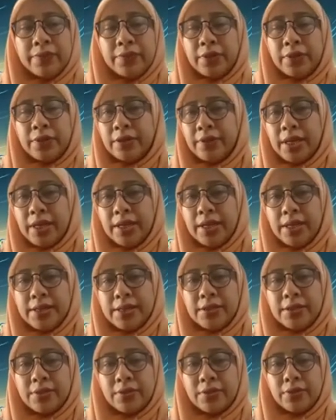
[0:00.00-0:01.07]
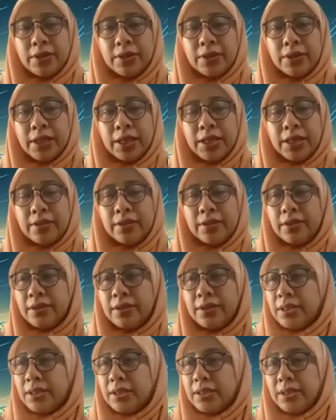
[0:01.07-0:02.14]
for the radius contain
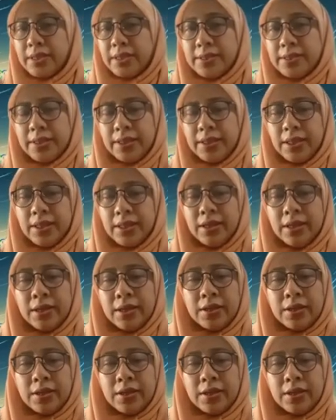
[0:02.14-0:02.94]
the density.